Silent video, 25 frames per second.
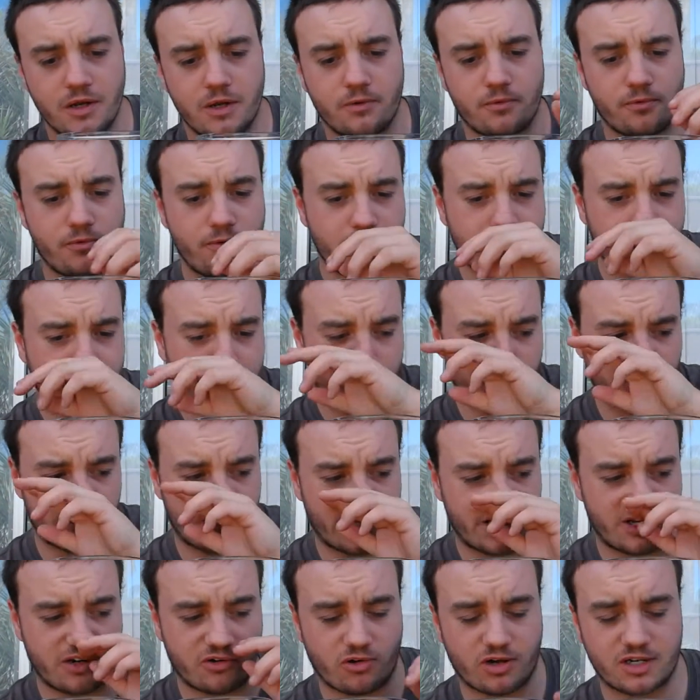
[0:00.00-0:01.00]
Really,
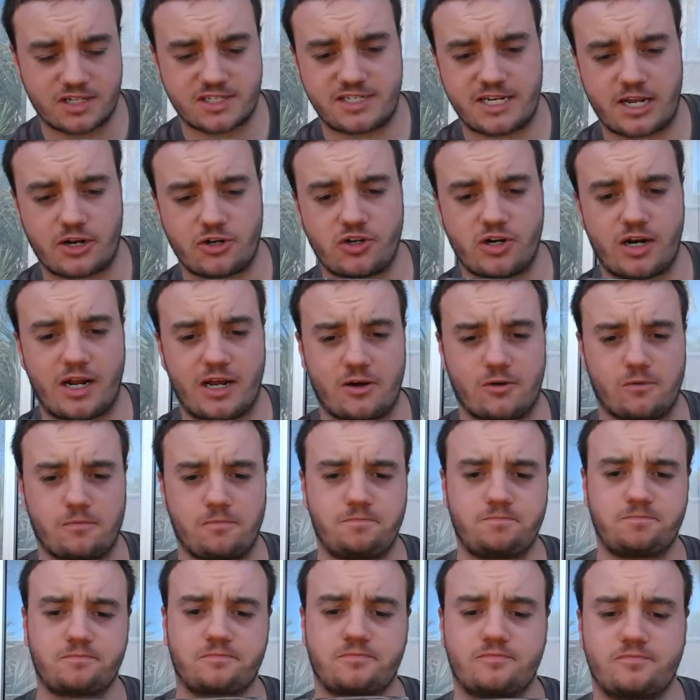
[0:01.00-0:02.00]
really nice session ale.
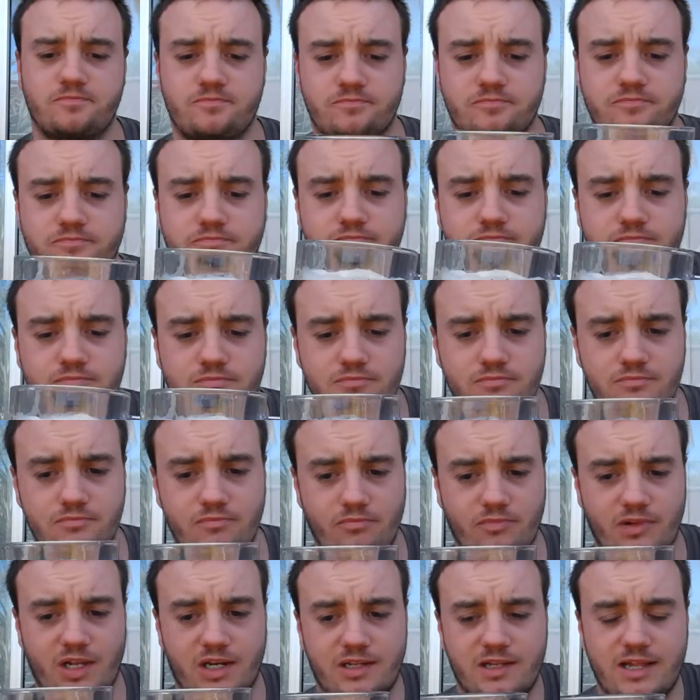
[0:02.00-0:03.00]

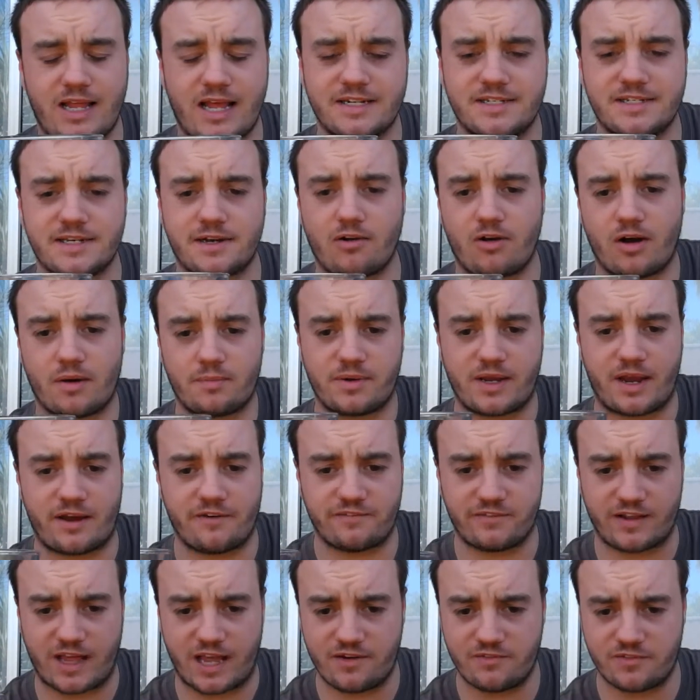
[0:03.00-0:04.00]
Classic IPA
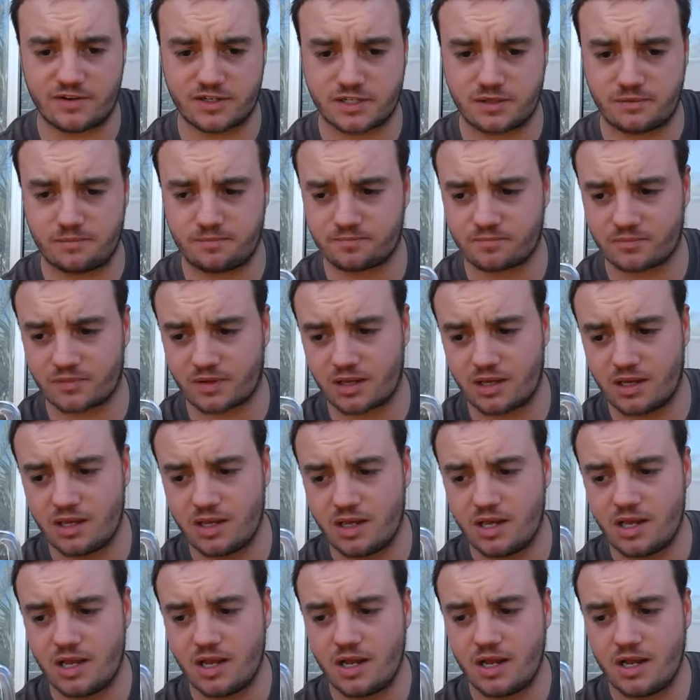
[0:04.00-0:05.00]
flavours.
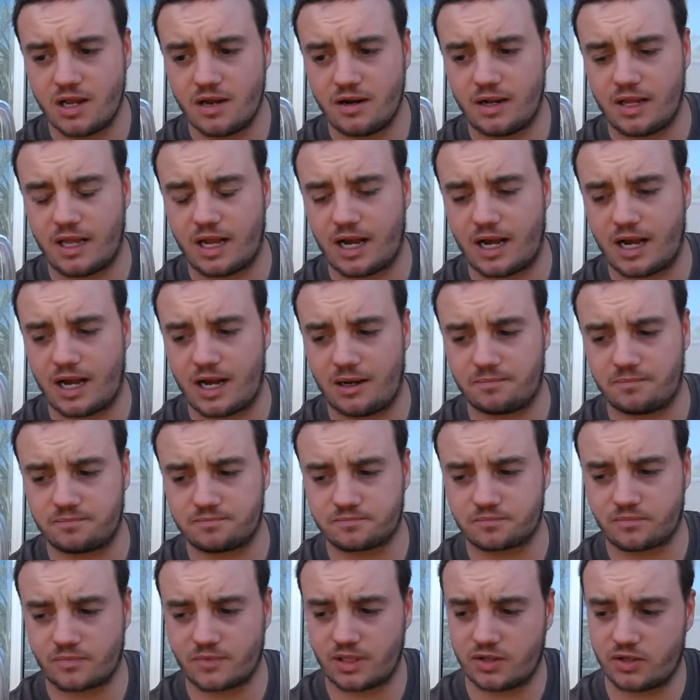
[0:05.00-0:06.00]

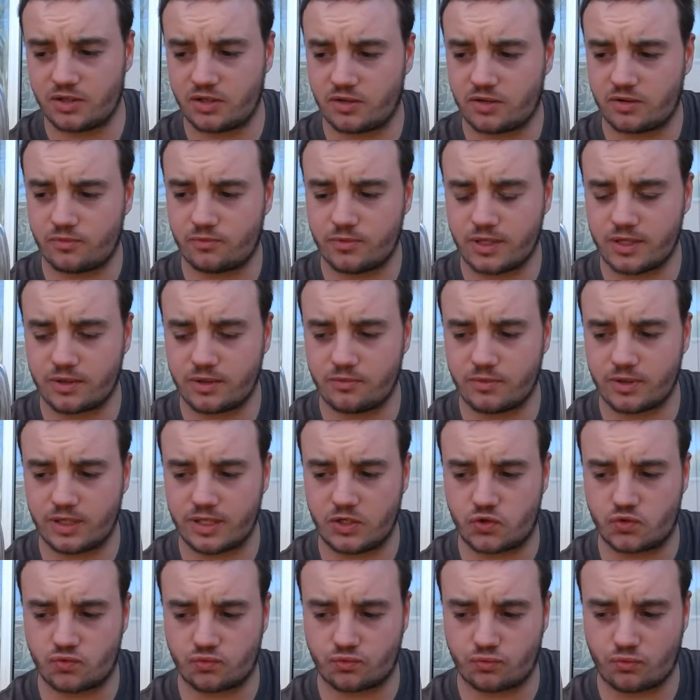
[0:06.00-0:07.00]
You've got a really, really
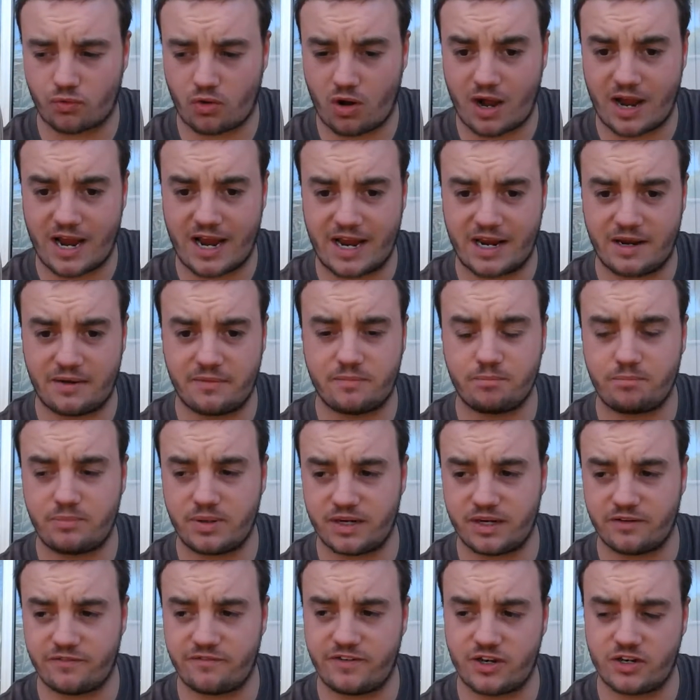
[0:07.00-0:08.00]
dry
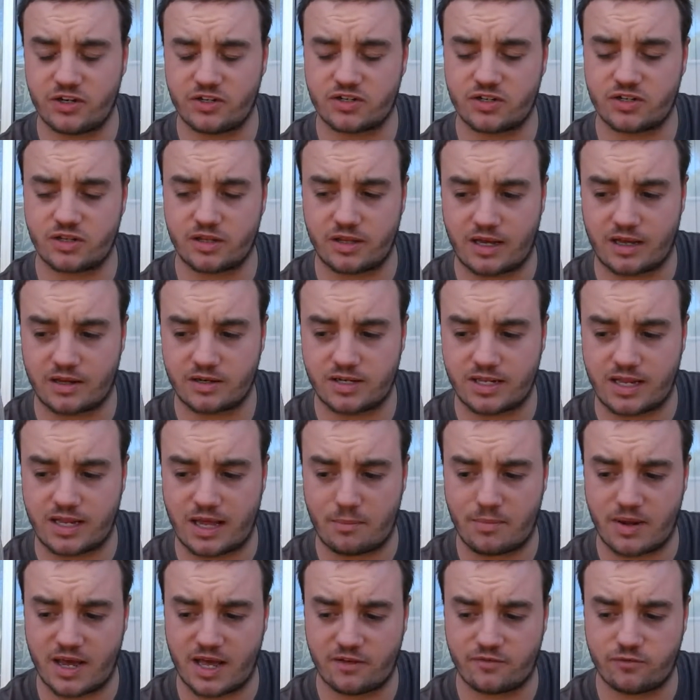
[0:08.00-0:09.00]
bit of finish to
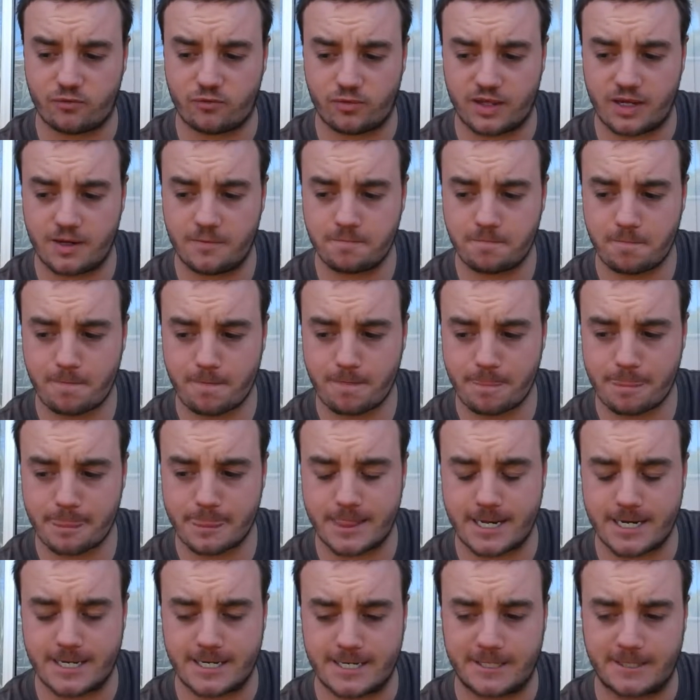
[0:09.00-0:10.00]
that mouthful there.
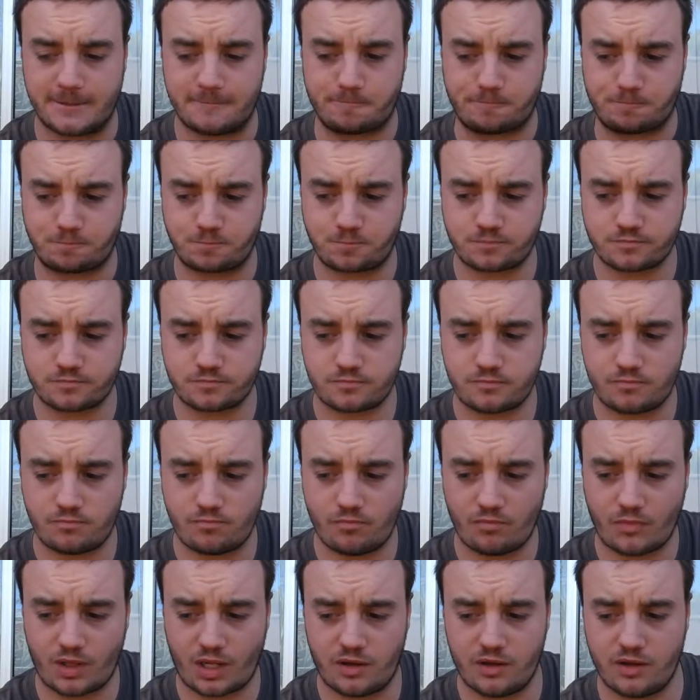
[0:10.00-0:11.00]
A
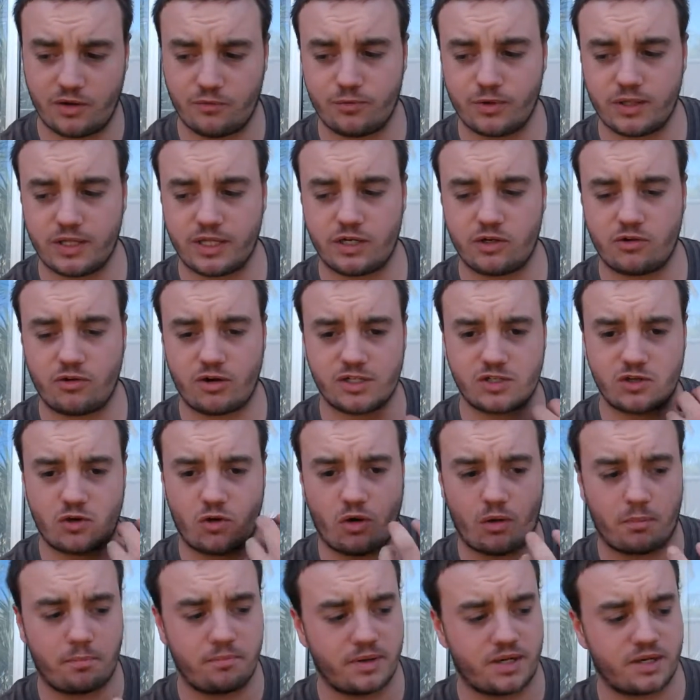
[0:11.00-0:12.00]
really nice
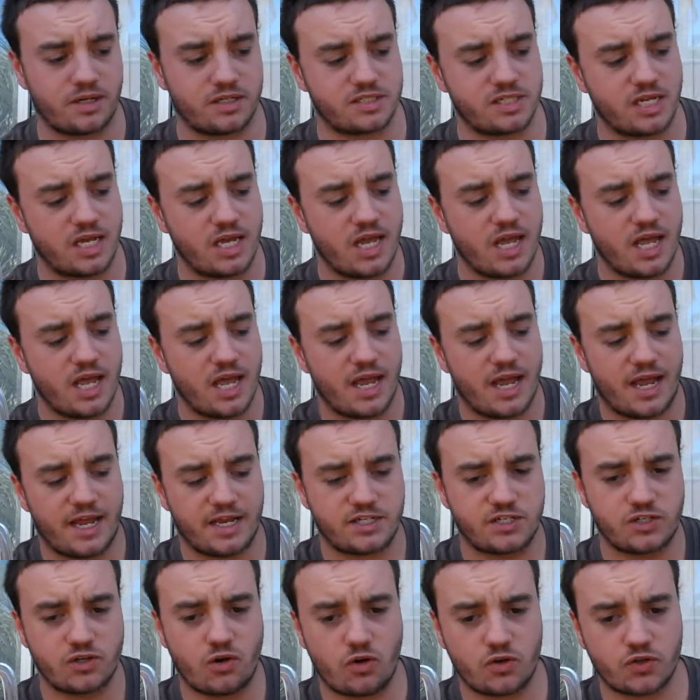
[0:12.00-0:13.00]
hop bitterness.
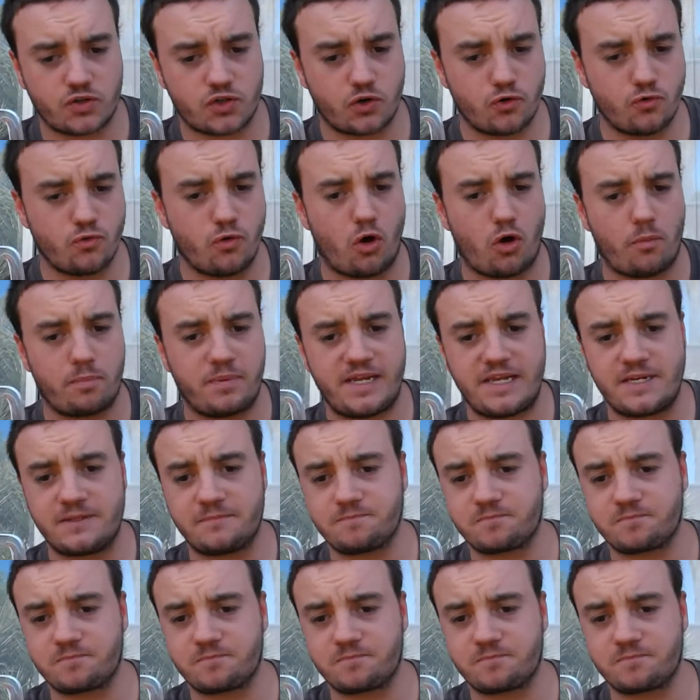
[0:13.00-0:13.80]
It's not too hoppy.